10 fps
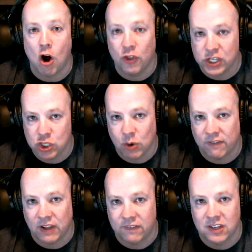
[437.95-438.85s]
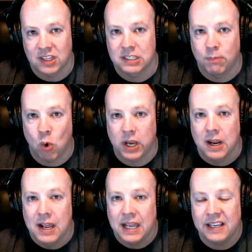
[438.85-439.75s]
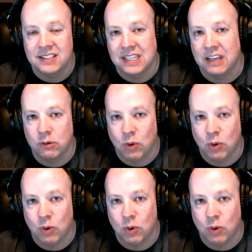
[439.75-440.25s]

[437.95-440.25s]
all that you have left at this point is the